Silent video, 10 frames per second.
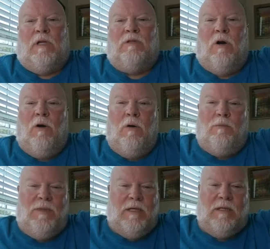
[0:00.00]
So I
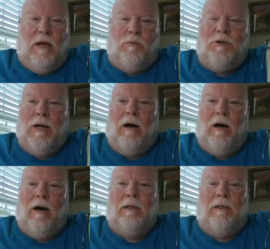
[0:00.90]
hope this helps you
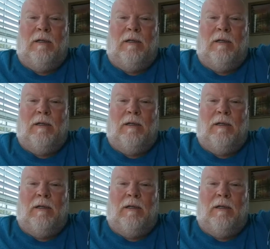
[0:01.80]
out.